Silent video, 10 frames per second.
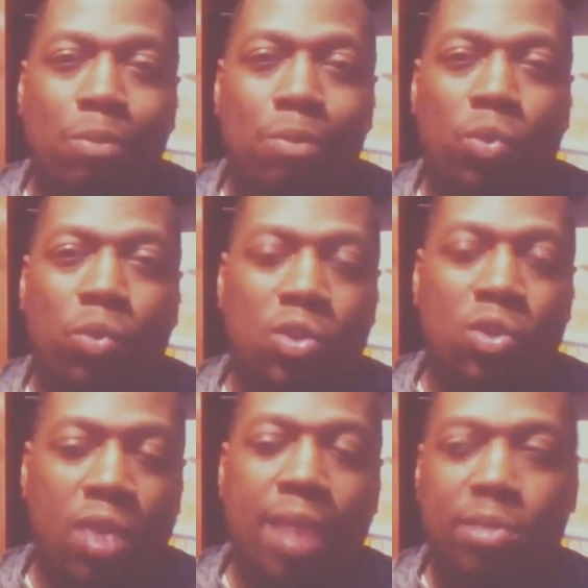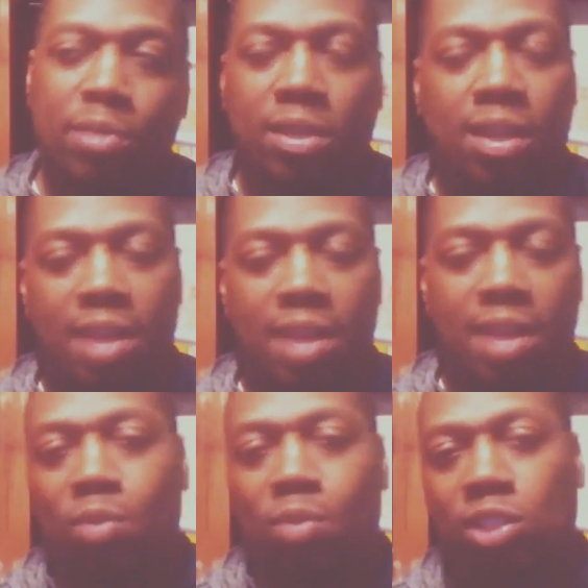when you are able to
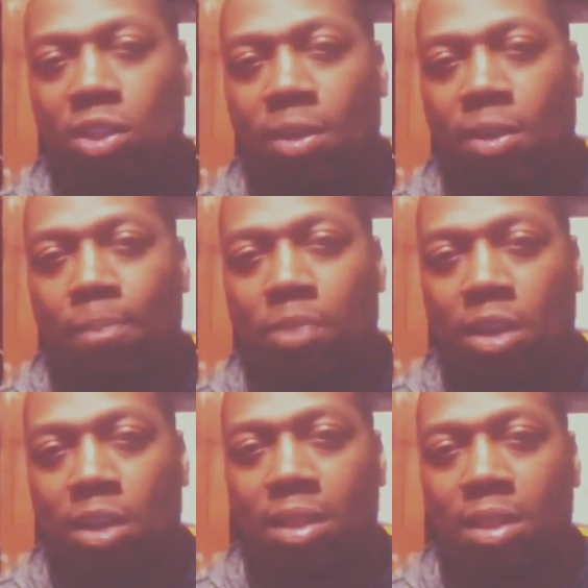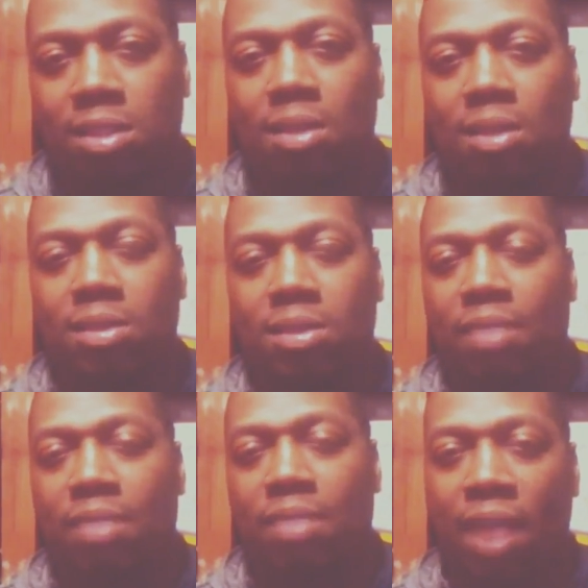connect with your listeners and your
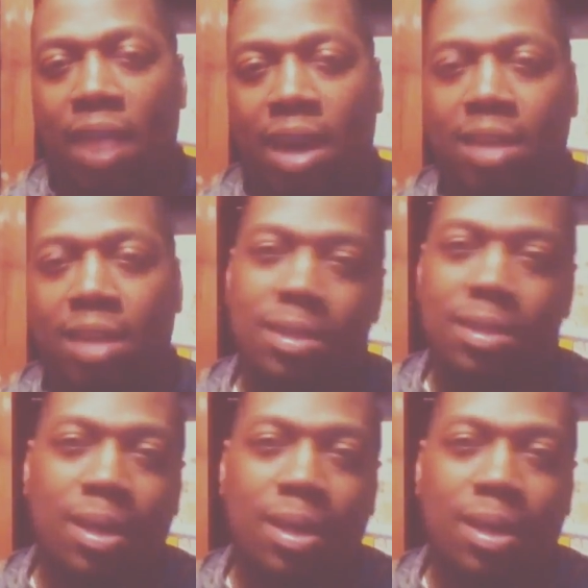fans